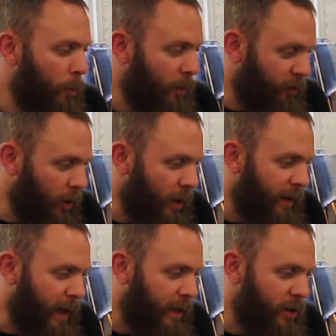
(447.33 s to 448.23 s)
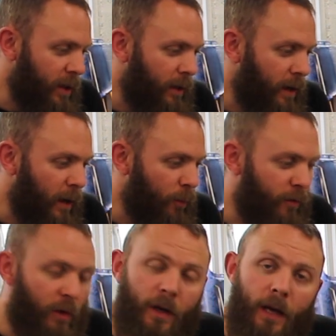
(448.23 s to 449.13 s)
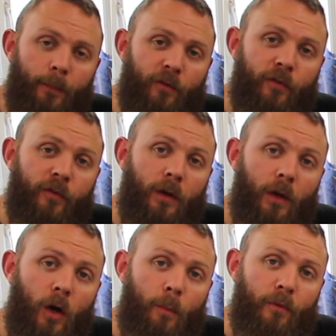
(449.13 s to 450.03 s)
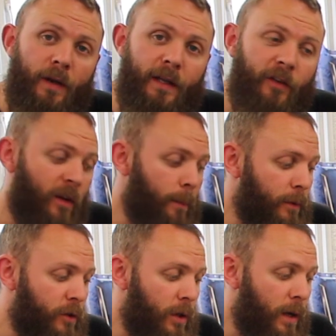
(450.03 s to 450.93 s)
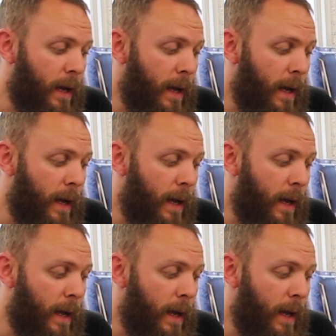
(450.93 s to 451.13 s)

We've started the engine and we've got it up to full operating temperature,